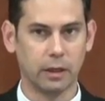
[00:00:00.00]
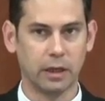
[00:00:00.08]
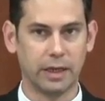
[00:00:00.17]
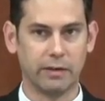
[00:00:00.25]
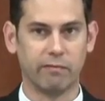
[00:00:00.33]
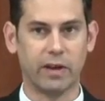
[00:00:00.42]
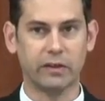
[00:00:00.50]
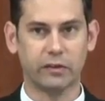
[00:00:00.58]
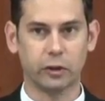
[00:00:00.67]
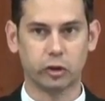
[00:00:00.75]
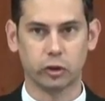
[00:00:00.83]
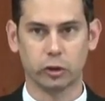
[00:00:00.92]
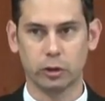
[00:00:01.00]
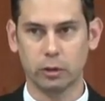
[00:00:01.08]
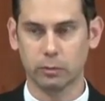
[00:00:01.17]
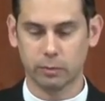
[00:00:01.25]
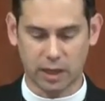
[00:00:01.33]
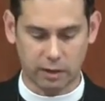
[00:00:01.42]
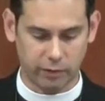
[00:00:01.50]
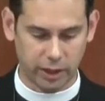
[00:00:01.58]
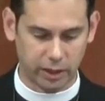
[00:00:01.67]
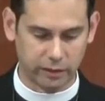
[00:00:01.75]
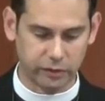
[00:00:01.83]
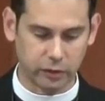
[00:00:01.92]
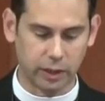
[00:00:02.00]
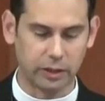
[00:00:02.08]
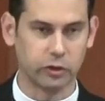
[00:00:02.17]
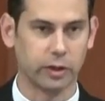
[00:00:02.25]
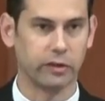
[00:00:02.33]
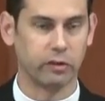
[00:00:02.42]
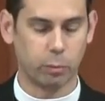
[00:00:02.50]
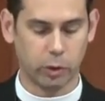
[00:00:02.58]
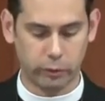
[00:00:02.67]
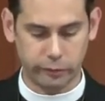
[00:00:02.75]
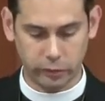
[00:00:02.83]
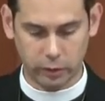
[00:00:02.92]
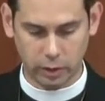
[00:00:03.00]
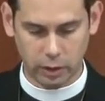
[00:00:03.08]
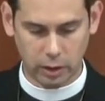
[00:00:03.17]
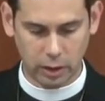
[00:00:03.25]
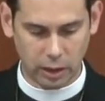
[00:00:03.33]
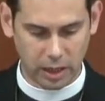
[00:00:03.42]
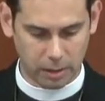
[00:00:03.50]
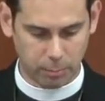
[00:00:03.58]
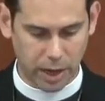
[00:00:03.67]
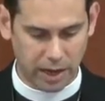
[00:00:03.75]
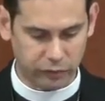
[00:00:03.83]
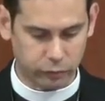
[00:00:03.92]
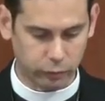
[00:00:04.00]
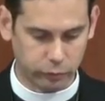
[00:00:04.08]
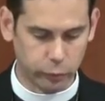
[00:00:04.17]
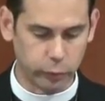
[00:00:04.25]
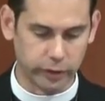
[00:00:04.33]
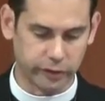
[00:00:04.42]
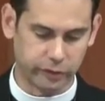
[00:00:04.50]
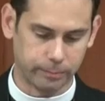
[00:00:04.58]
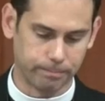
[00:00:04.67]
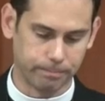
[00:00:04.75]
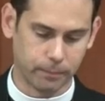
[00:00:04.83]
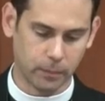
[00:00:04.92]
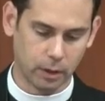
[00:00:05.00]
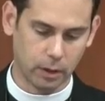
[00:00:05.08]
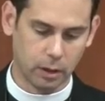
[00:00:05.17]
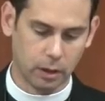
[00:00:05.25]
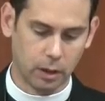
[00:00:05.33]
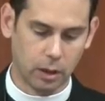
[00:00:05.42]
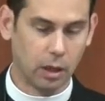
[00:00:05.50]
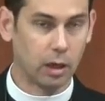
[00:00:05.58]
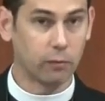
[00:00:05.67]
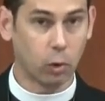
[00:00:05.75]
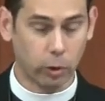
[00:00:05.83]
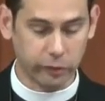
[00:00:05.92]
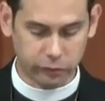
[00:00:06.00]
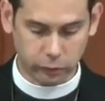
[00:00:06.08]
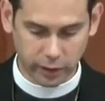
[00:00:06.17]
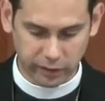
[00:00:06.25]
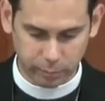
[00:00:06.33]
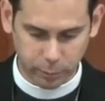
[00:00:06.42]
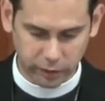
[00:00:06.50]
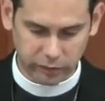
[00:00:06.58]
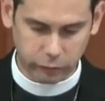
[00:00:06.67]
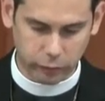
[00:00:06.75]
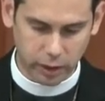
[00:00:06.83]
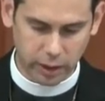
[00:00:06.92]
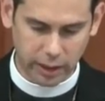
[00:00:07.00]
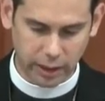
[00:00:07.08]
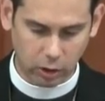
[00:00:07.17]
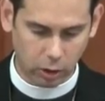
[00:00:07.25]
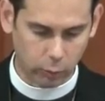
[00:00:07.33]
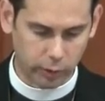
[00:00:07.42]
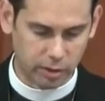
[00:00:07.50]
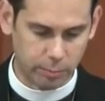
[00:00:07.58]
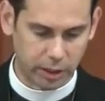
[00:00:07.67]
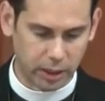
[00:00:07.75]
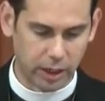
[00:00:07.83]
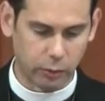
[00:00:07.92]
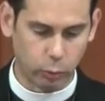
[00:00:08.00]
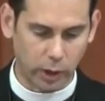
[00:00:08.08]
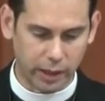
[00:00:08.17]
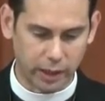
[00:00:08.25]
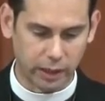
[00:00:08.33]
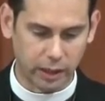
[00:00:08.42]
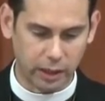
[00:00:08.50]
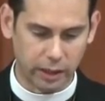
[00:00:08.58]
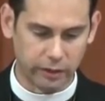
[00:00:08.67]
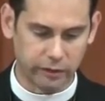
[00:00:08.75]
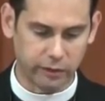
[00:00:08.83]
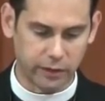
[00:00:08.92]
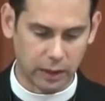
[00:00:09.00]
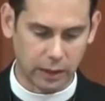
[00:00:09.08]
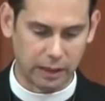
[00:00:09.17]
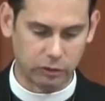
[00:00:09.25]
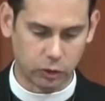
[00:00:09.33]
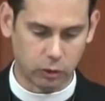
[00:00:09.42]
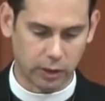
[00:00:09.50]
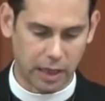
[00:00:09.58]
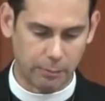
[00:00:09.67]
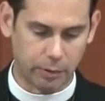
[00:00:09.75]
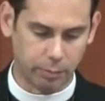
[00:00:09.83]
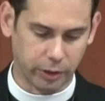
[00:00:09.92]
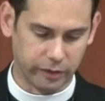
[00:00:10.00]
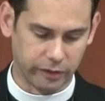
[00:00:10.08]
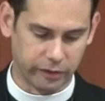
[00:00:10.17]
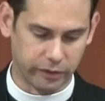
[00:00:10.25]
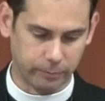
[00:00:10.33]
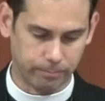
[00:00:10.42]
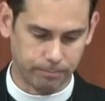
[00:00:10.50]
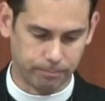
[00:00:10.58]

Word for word: investiture, kind of like installation, I suppose, and pastoral duties. Of course, during his ministry, he had already begun writing his theological commonplaces.